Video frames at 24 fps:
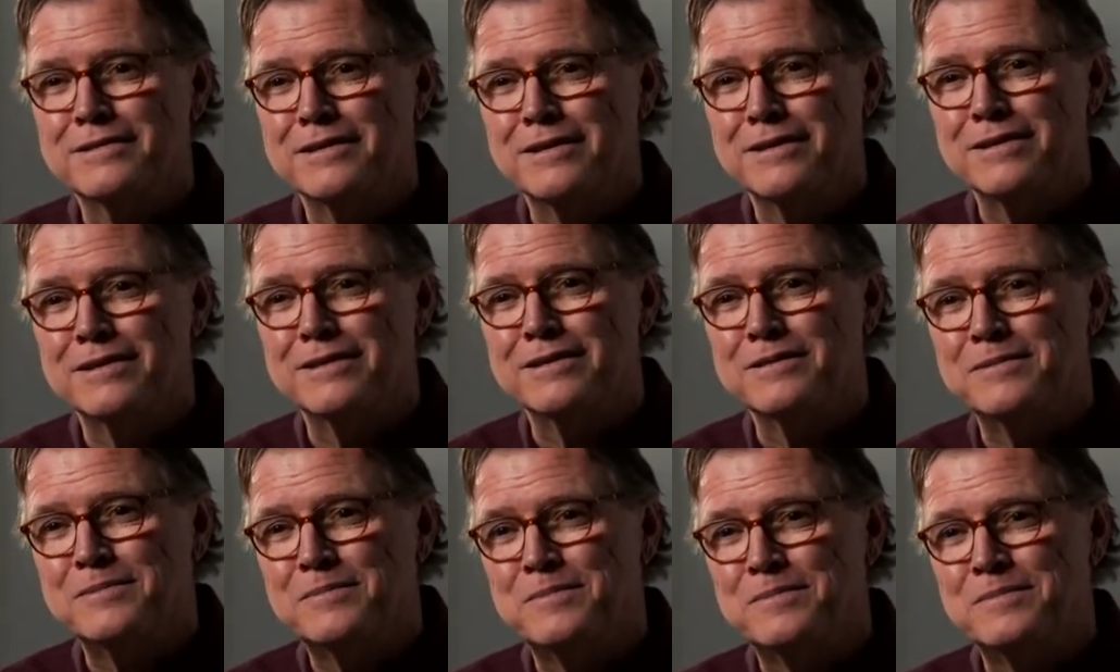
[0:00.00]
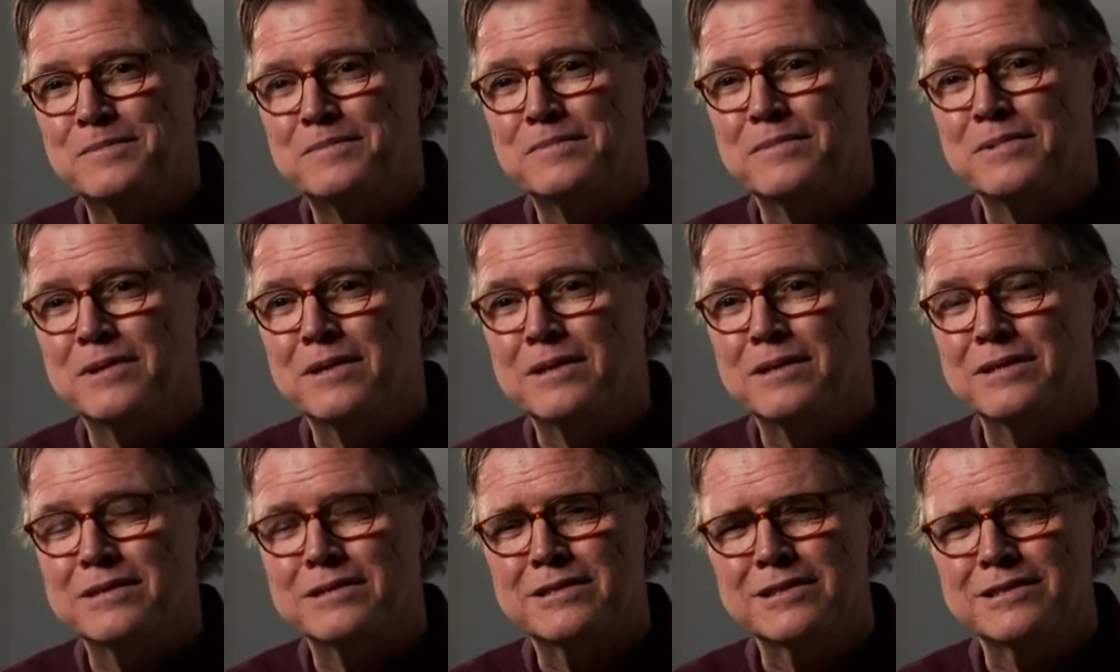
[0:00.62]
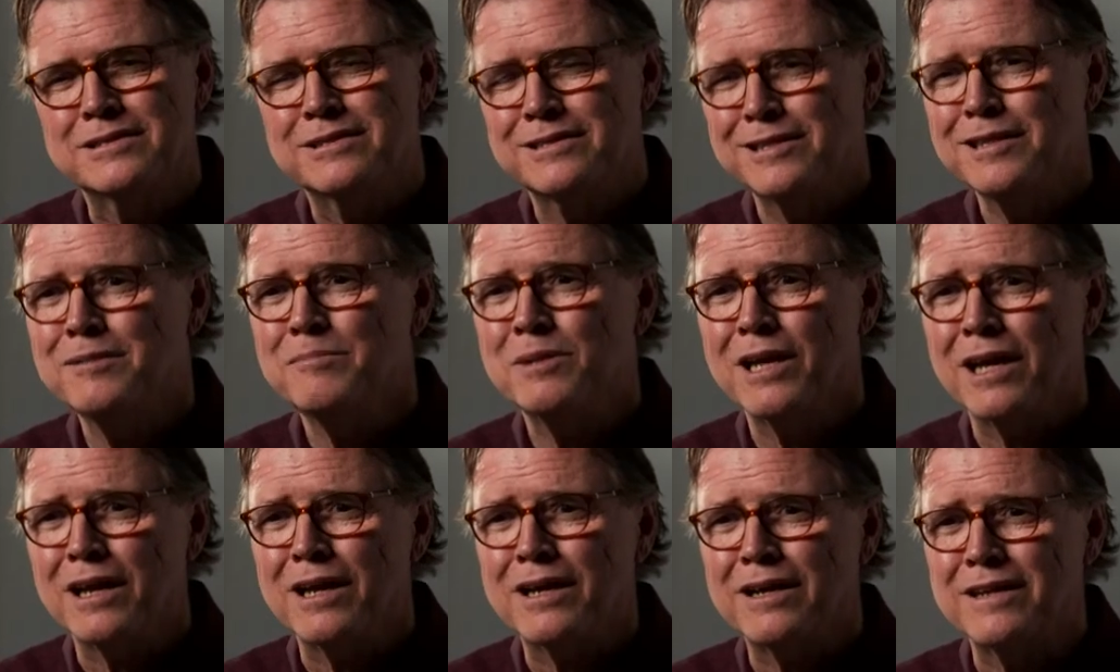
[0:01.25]
and it just seemed
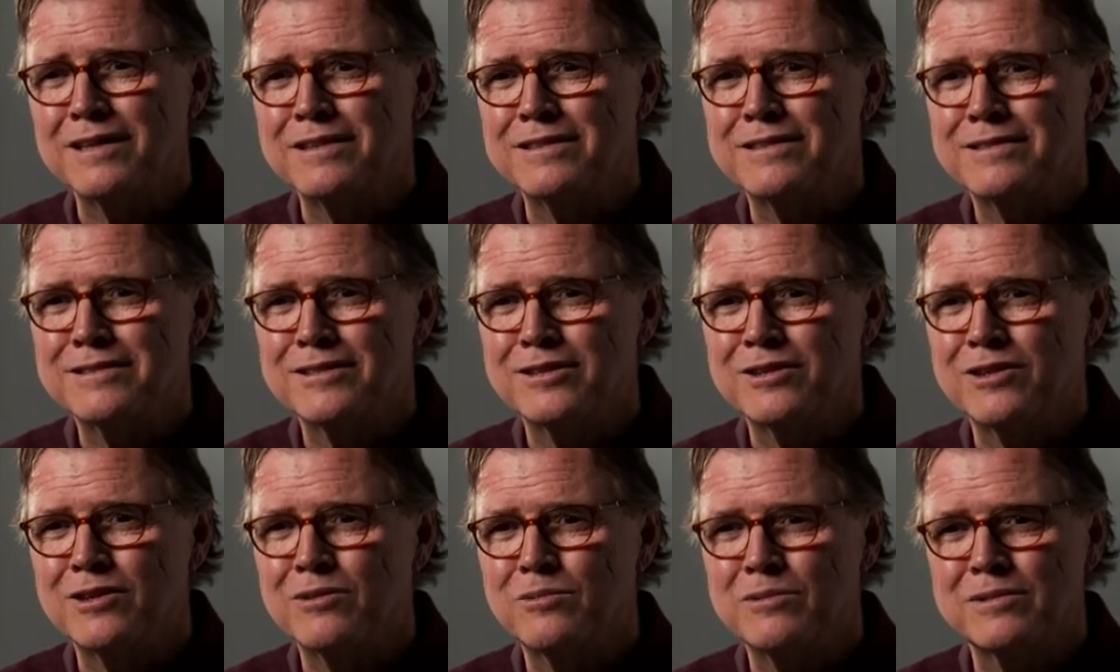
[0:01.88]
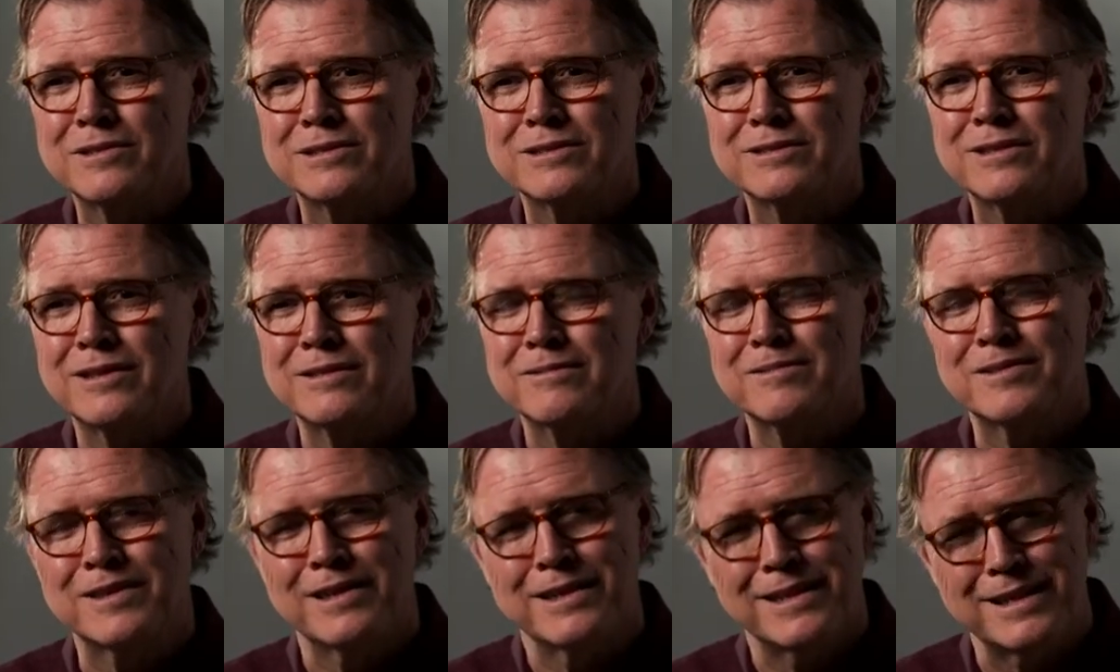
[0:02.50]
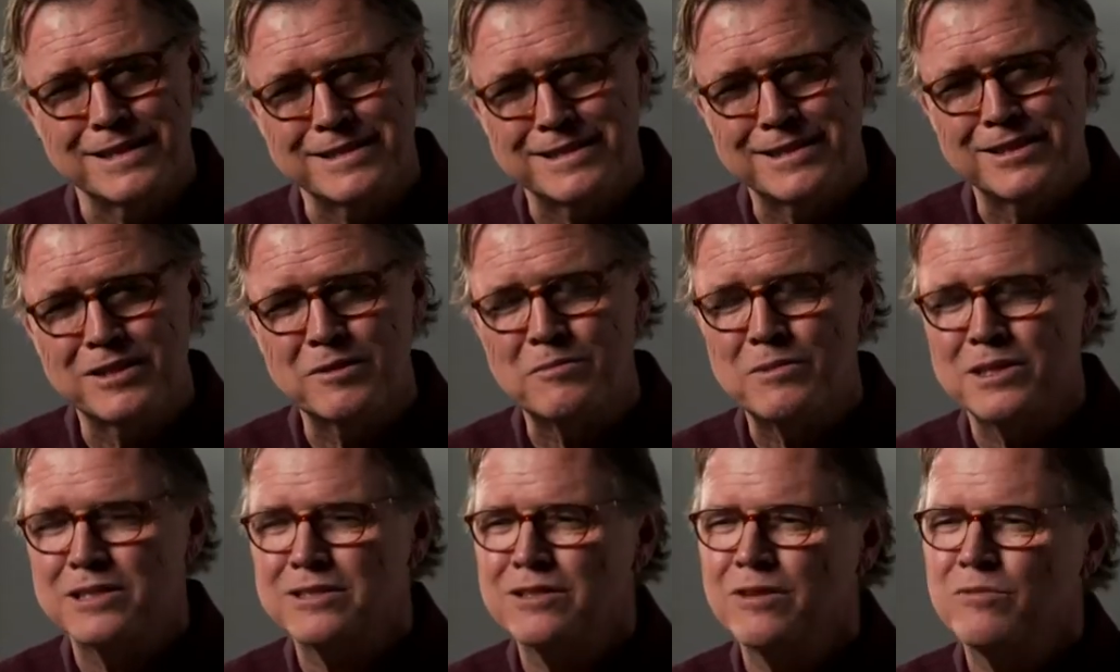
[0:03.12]
elegant, And I said to
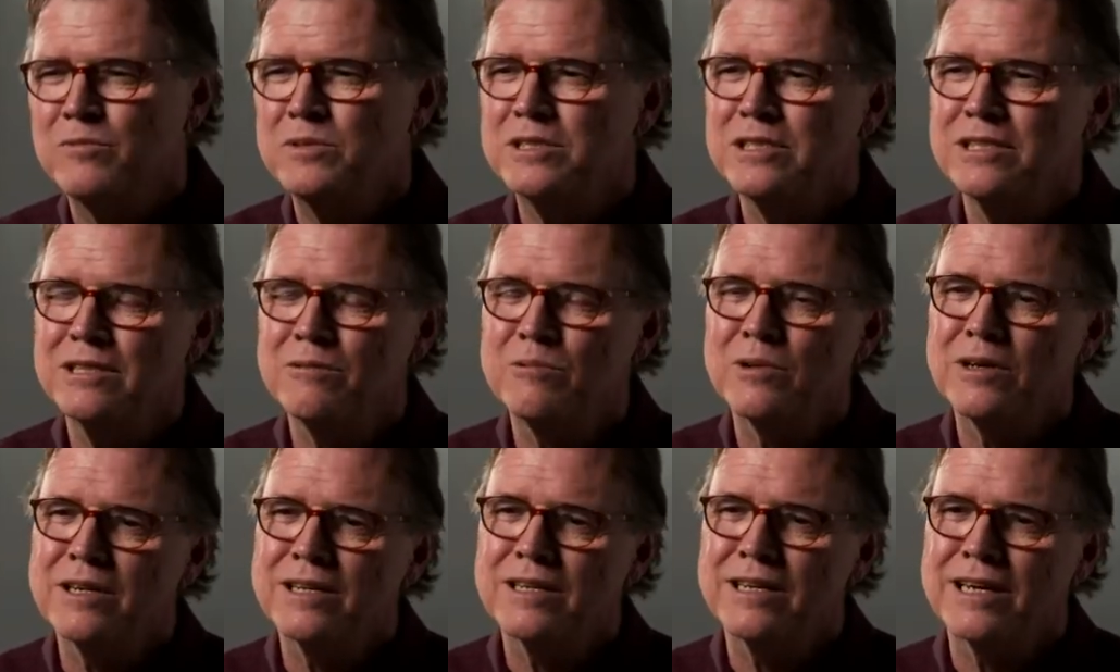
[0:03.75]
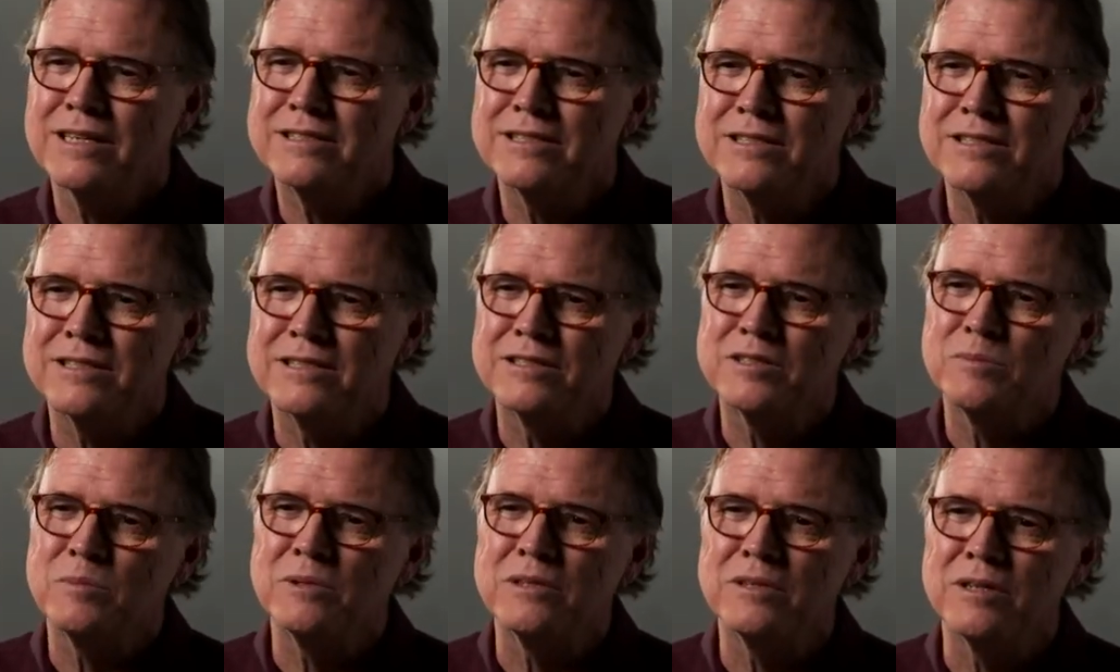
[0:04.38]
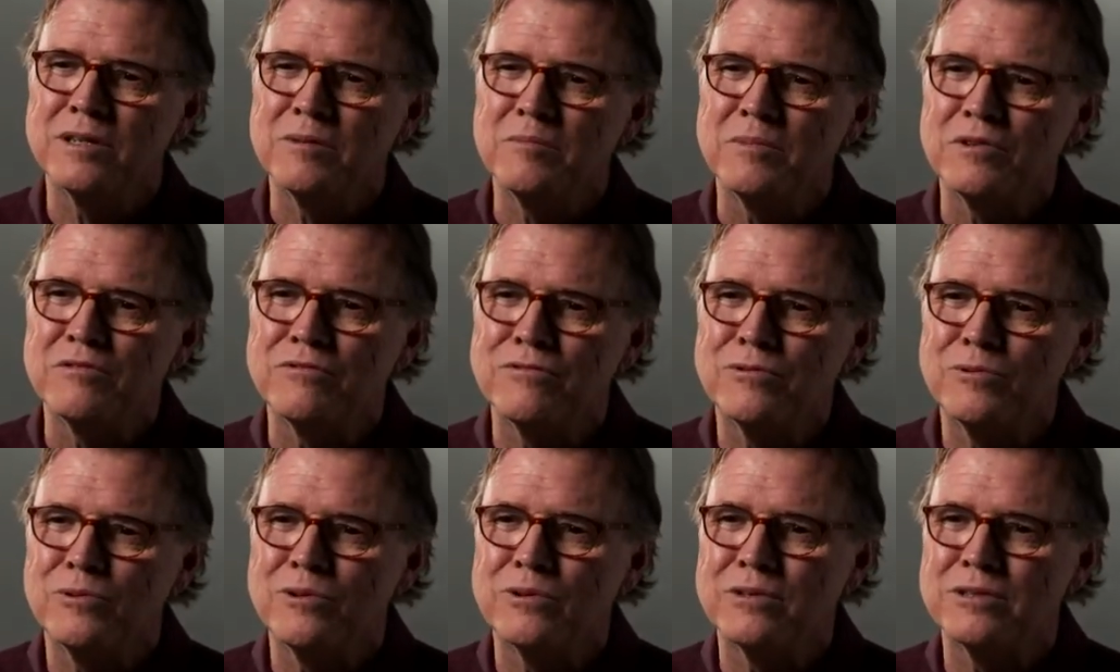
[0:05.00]
myself, "Gee, why hasn't this been done
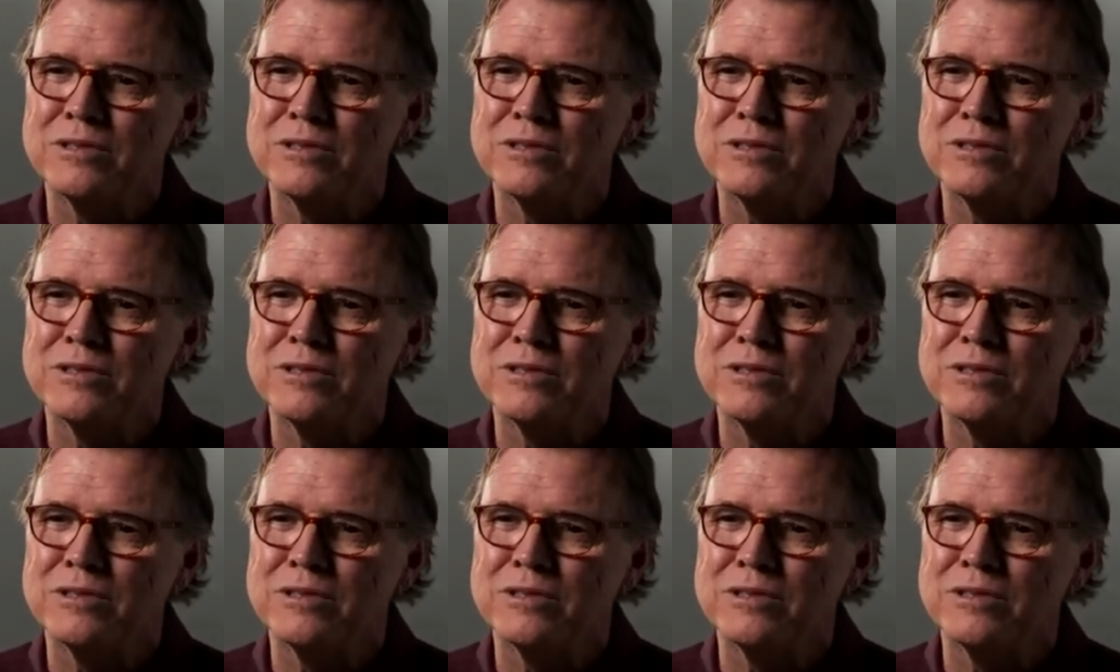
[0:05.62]
before?